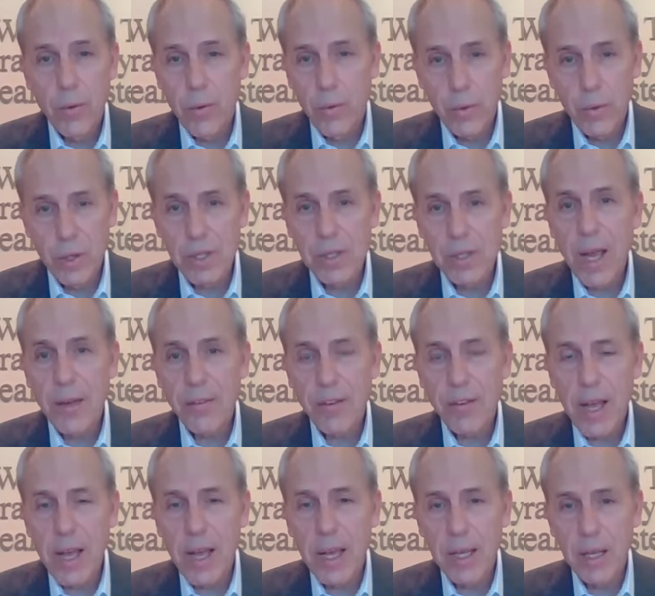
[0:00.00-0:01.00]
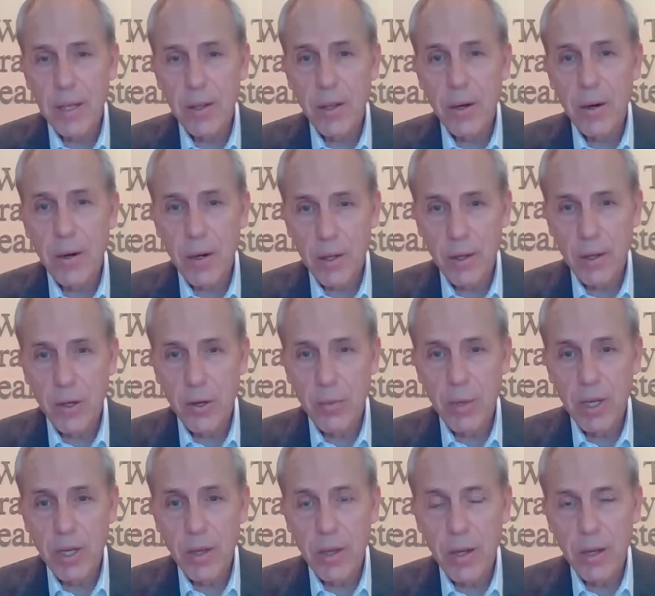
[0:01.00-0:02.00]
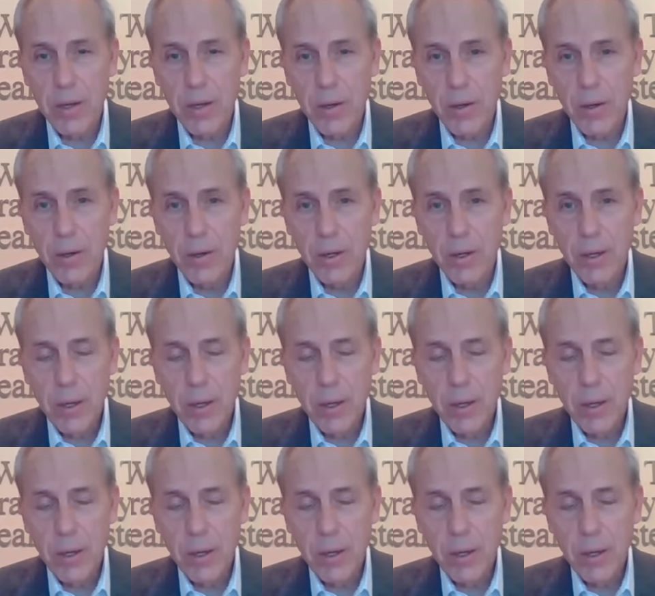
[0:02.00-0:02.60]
we just have to hang in there a little bit longer.